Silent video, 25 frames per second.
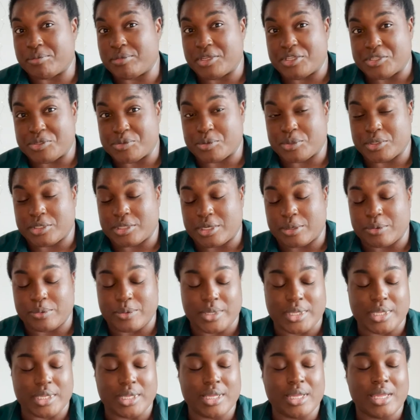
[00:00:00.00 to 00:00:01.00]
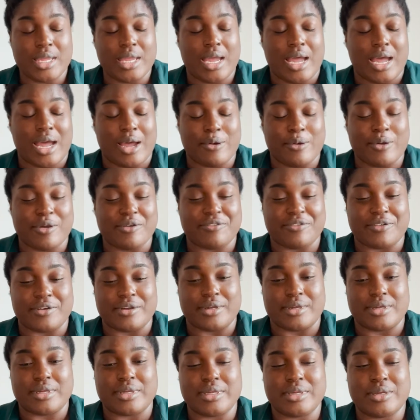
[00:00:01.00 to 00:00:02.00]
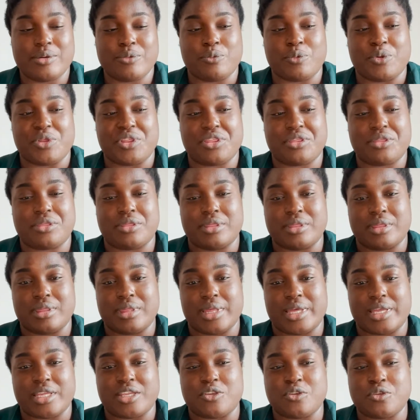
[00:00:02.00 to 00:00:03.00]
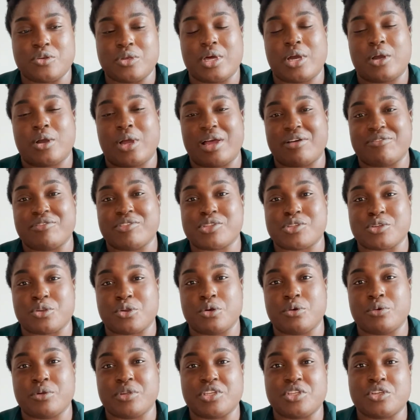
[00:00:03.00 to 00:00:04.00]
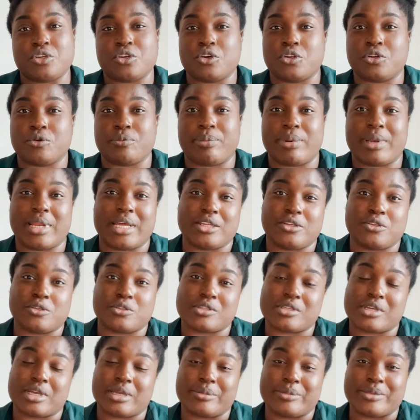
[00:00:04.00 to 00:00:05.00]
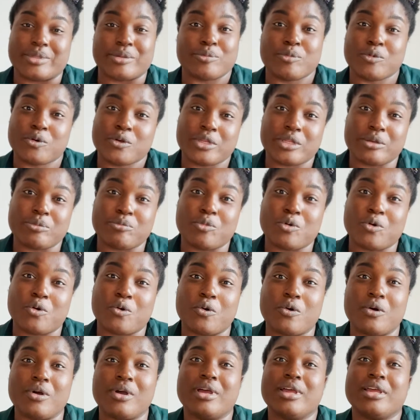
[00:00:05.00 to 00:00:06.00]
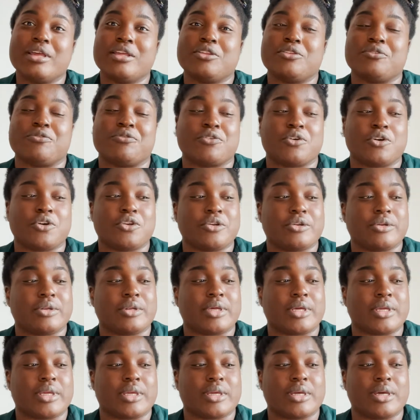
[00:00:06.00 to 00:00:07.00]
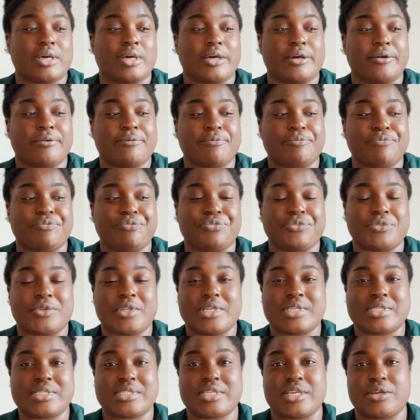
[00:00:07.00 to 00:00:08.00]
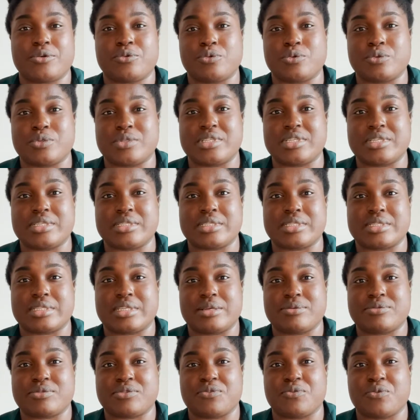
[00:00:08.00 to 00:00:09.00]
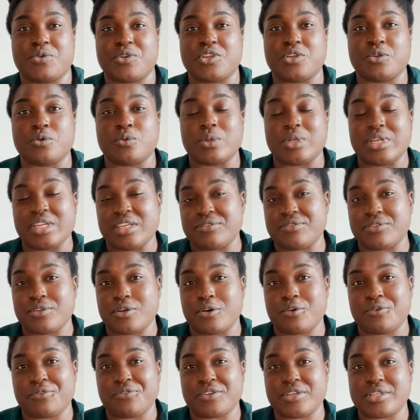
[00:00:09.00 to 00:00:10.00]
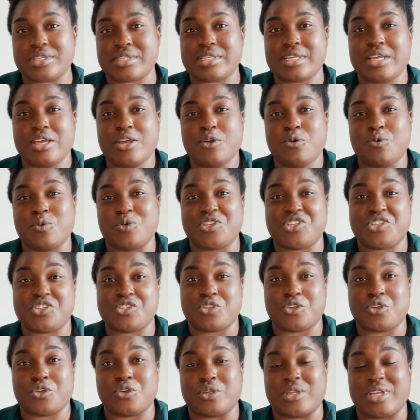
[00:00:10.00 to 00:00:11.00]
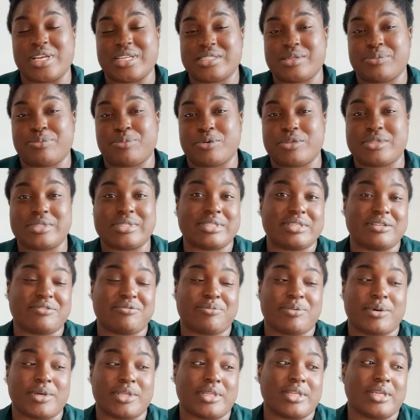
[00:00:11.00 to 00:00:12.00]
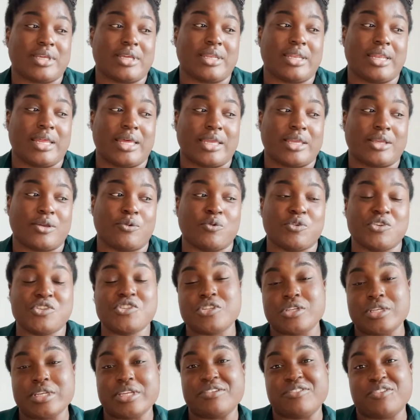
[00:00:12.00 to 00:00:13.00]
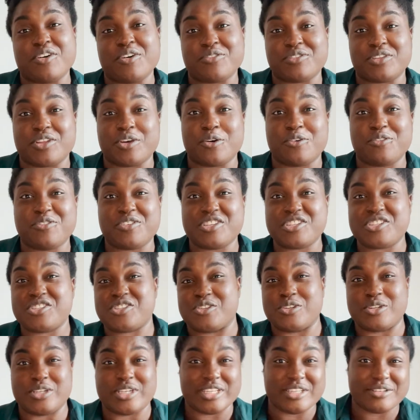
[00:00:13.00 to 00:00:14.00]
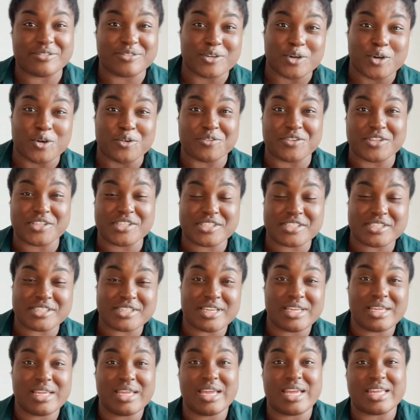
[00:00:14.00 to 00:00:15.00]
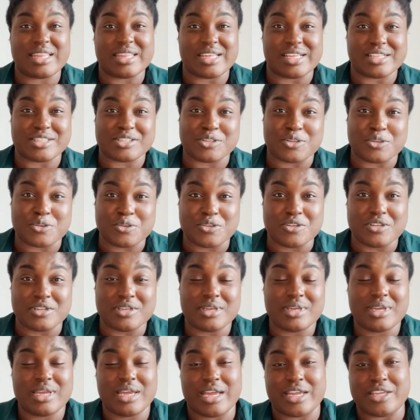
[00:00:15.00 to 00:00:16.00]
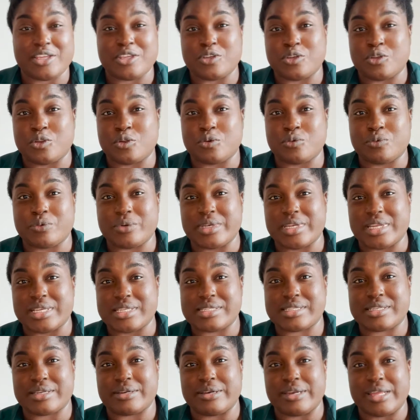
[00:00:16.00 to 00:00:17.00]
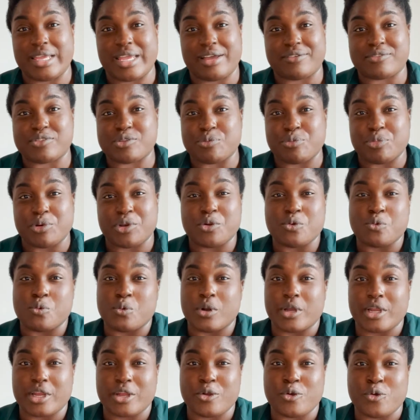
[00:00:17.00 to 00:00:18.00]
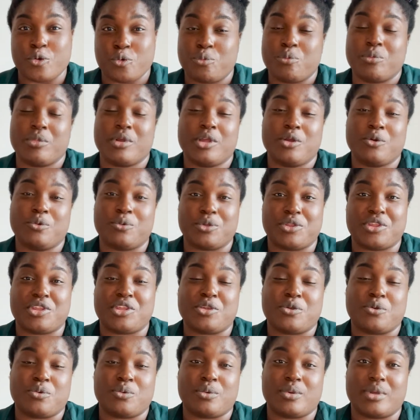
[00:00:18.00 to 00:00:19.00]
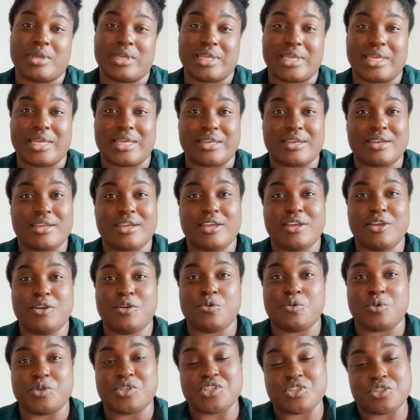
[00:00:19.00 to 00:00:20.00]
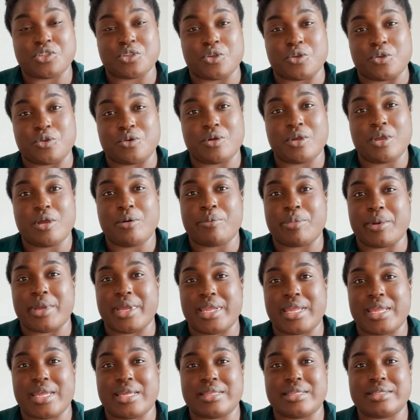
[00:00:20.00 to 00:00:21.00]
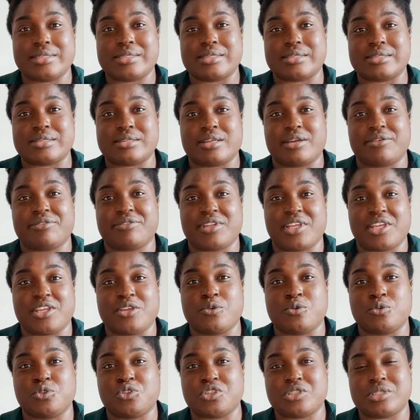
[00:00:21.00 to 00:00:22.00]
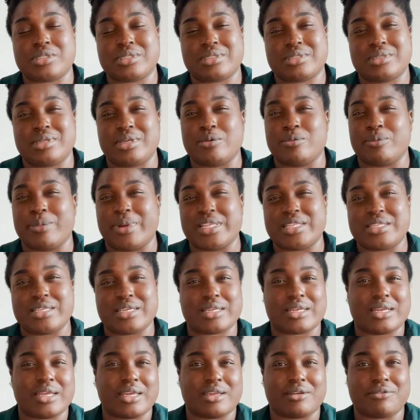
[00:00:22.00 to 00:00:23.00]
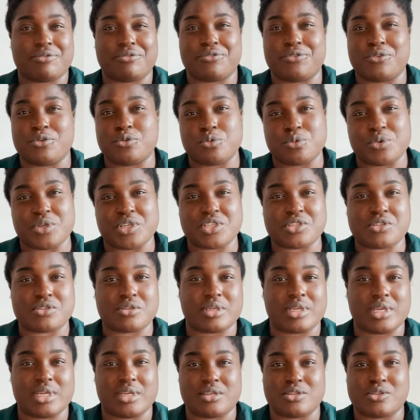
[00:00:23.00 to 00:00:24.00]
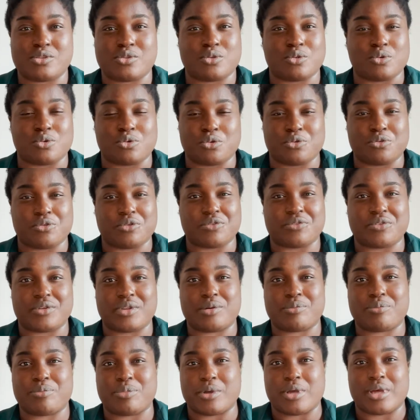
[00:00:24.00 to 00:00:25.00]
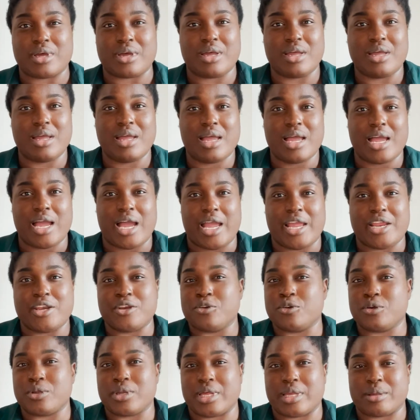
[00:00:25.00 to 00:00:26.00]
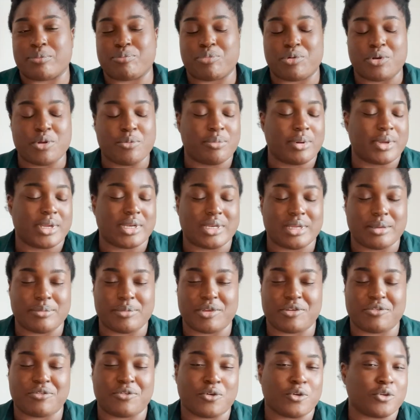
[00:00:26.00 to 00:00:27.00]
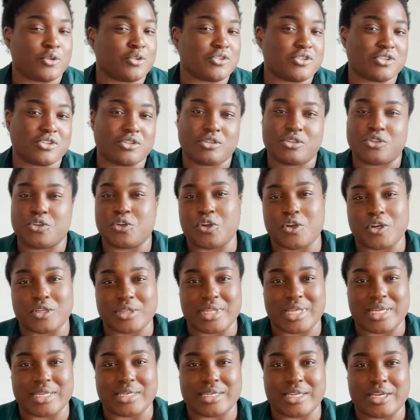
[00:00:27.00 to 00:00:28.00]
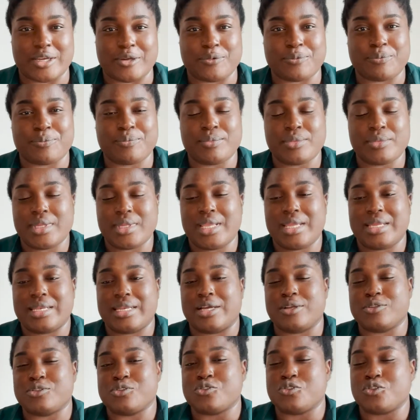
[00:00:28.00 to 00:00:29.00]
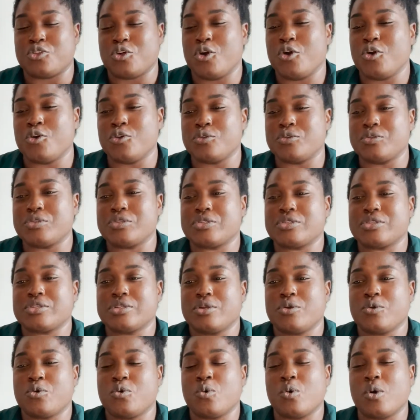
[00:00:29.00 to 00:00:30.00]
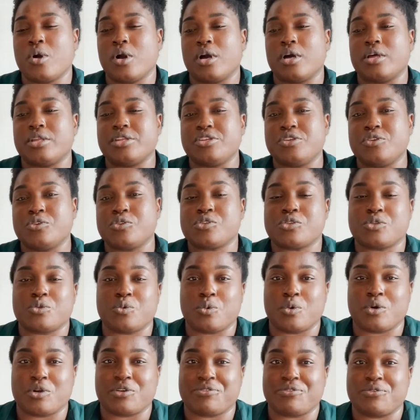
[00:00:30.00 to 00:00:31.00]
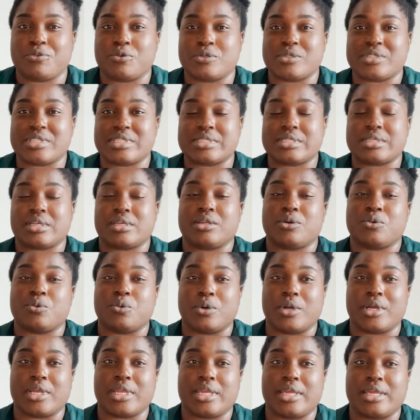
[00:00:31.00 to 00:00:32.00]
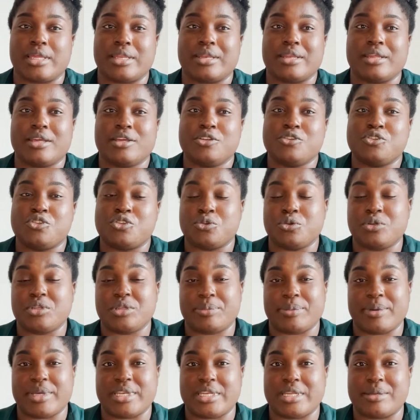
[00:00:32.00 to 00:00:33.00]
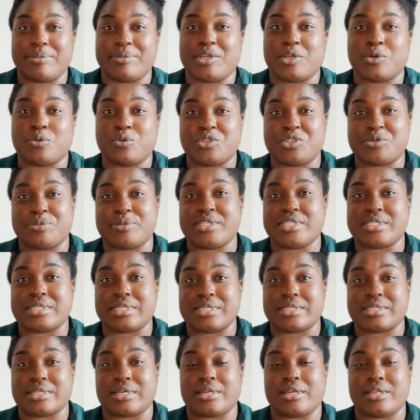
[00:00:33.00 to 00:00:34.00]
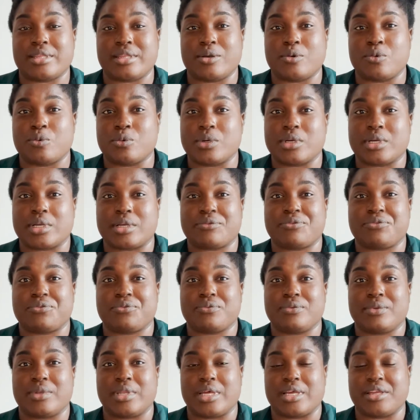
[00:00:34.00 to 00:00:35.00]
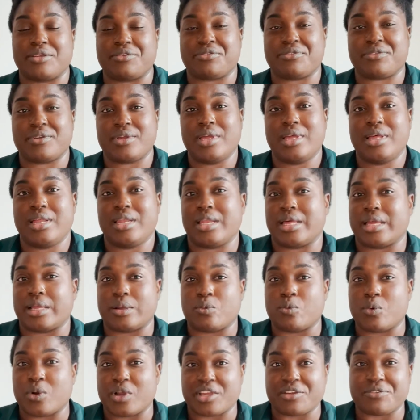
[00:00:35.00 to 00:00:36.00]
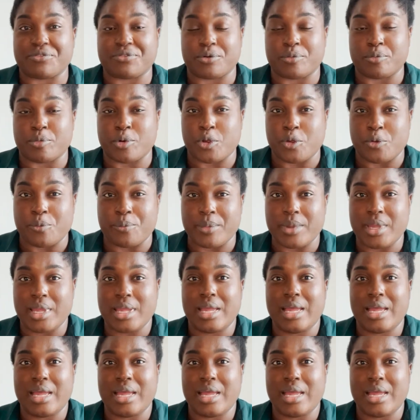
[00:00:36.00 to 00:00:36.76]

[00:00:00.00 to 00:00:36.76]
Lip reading: Let's put it that way. However, with like you now having to go in, you got to plan your time in the morning more. You've got to set routines in terms of when you leave the office, which is good. That's a positive part, that like once you leave off the office, you leave the office, and that's good. And you don't necessarily have to bring work home with you again, which is good. But again, this is stuff that it might take like a few weeks to get into the groove of it. But I know like pre-pandemic folks, you got that down. Now to those who are new to the workforce and started working during the pandemic, which means they started their work life like working from home.